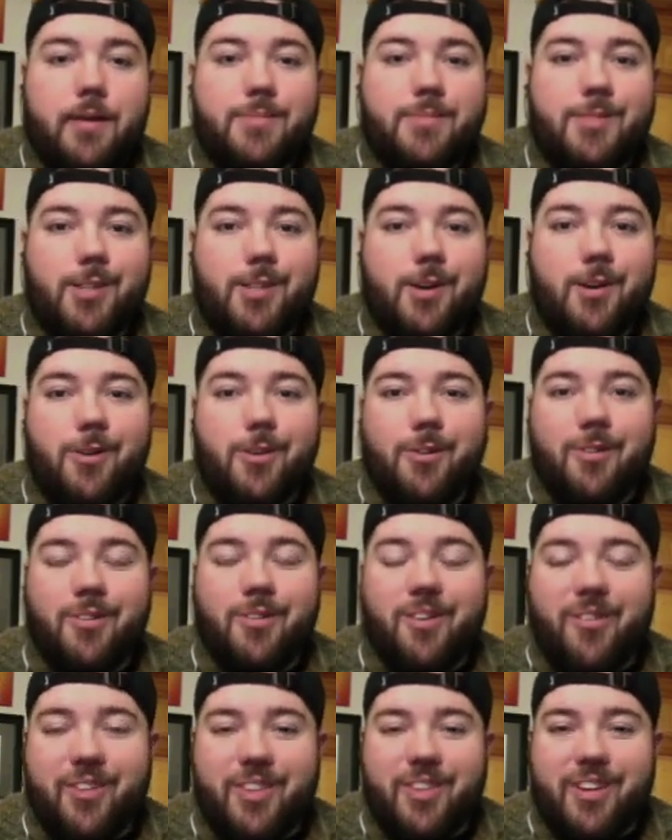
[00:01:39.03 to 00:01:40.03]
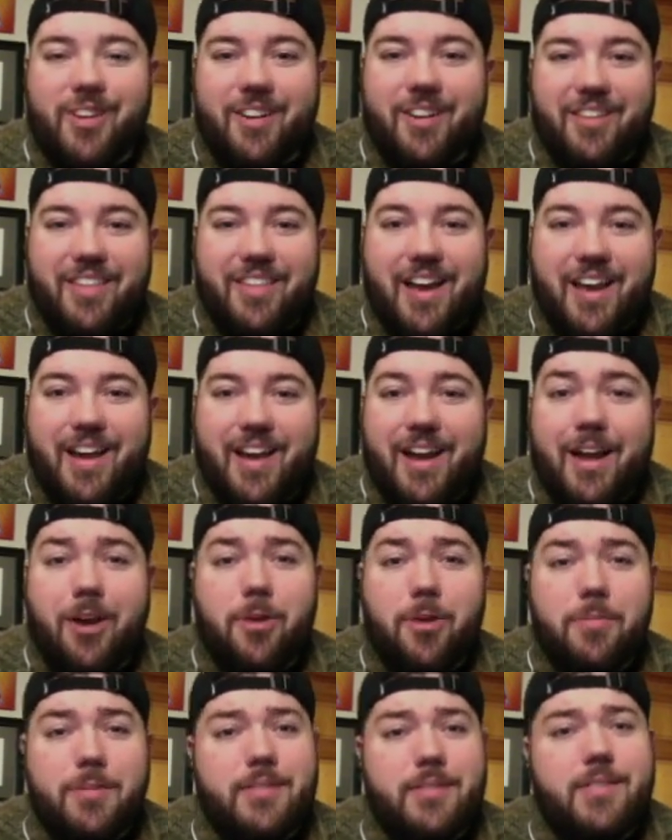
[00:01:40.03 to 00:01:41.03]
So with all that, I
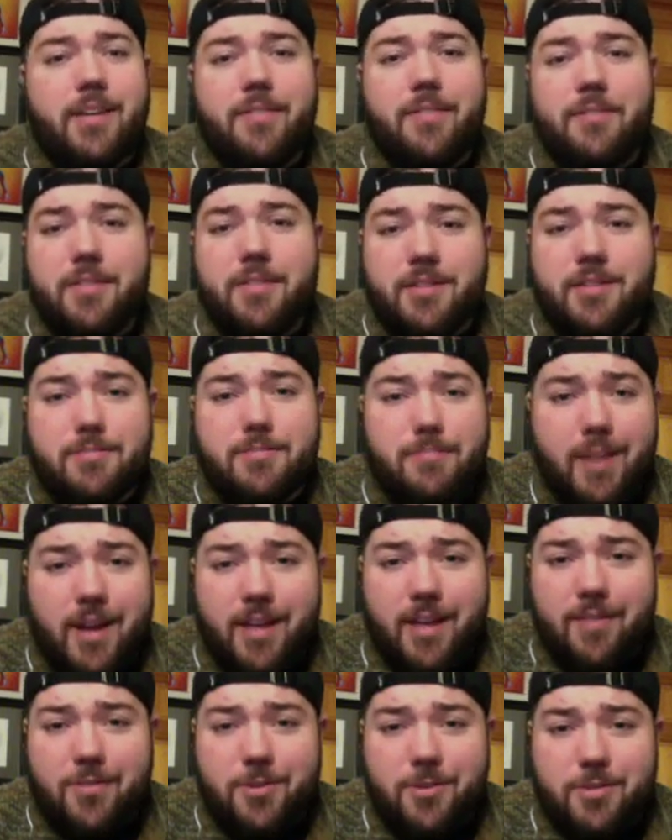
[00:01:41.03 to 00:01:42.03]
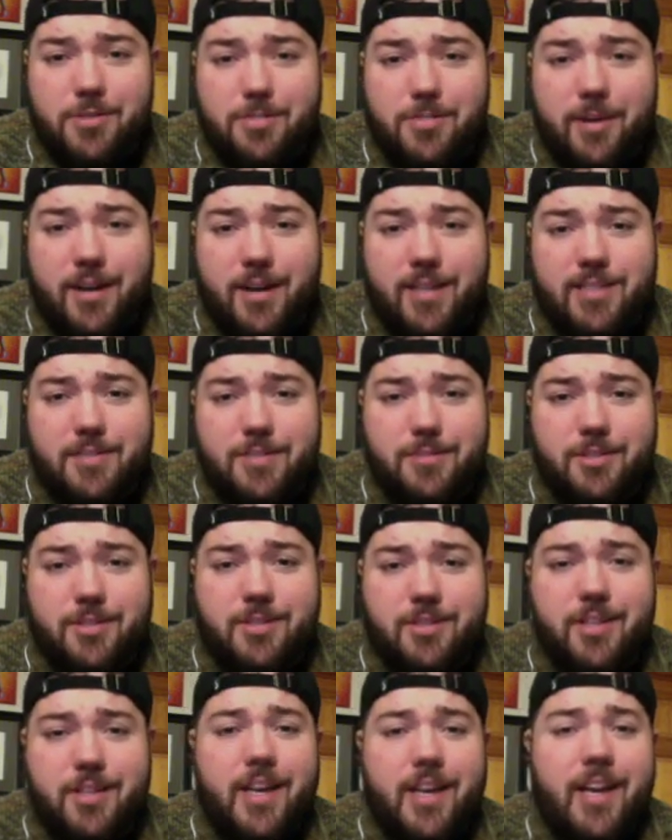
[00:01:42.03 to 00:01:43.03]
hope to see as many of you as
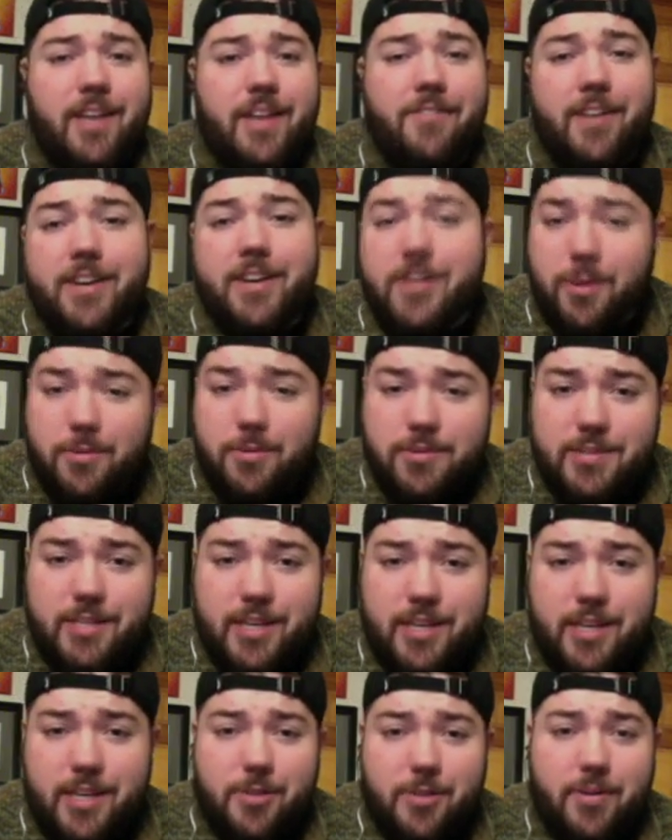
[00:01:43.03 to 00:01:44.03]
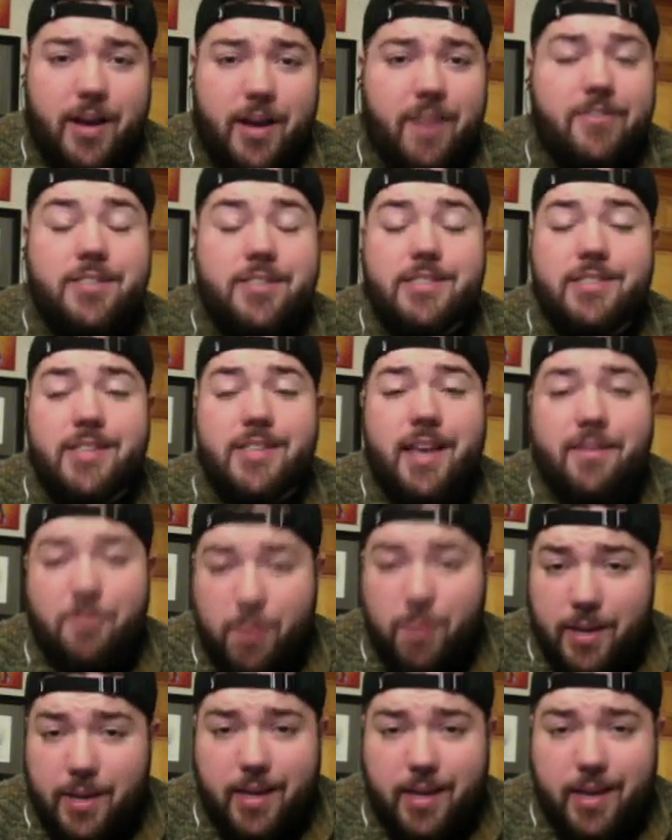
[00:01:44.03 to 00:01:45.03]
possible. If I don't see you, have a safe
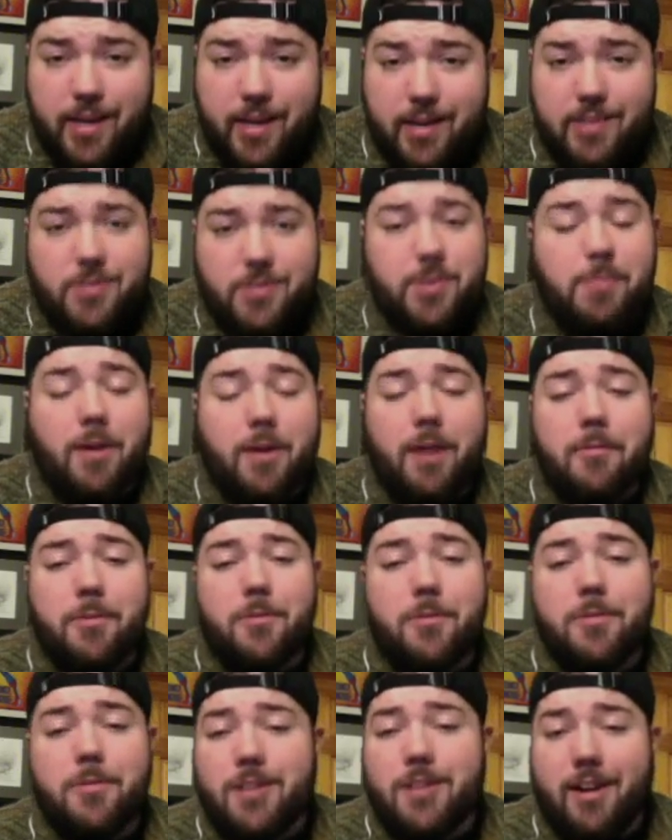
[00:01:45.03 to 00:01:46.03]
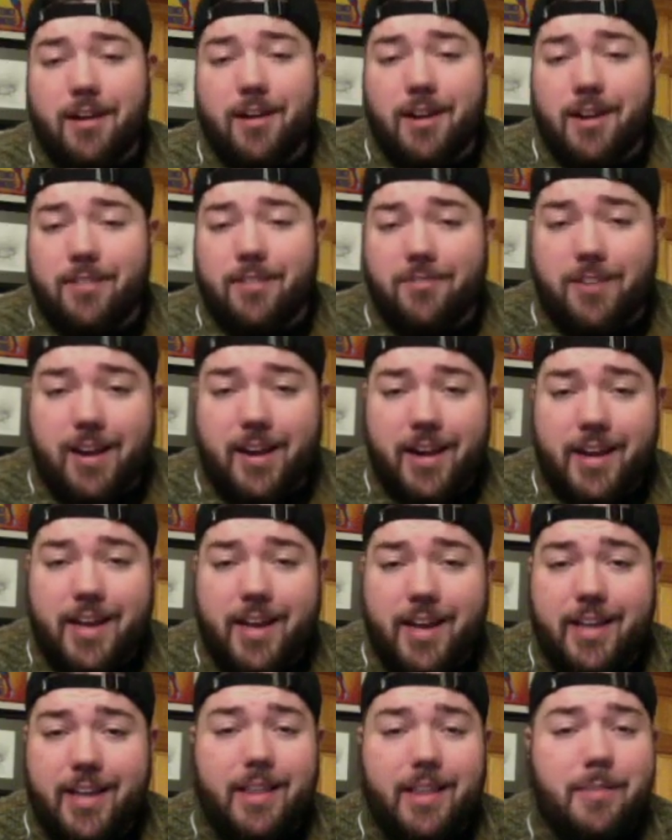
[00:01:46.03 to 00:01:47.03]
weekend because we probably won't talk on
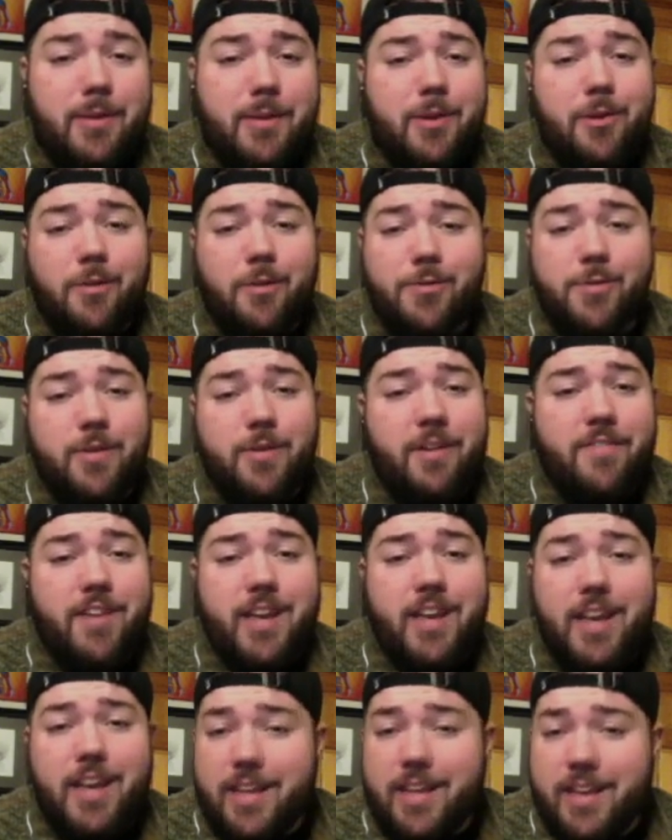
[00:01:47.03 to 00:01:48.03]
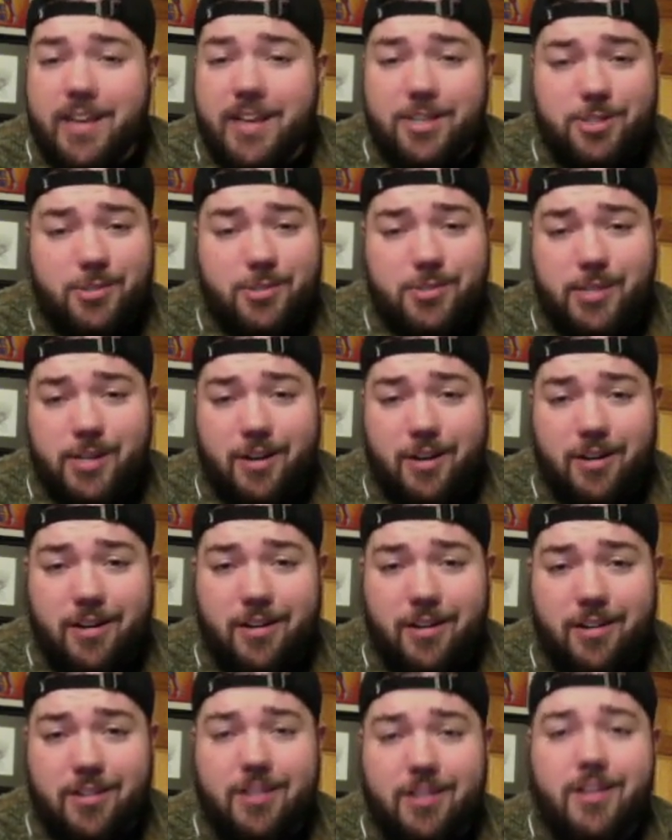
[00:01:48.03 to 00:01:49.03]
Friday. Let me know if you have any issues at
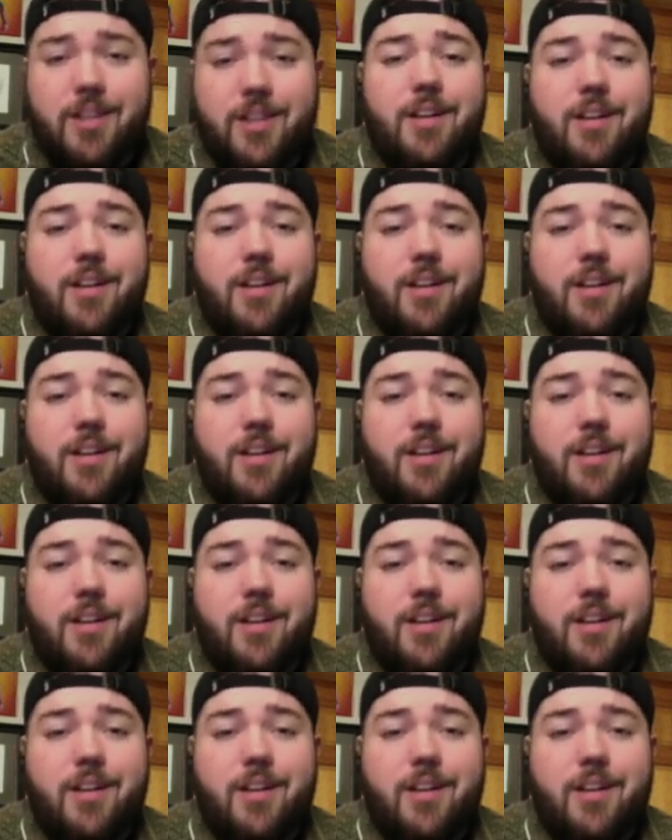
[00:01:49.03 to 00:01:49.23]
all.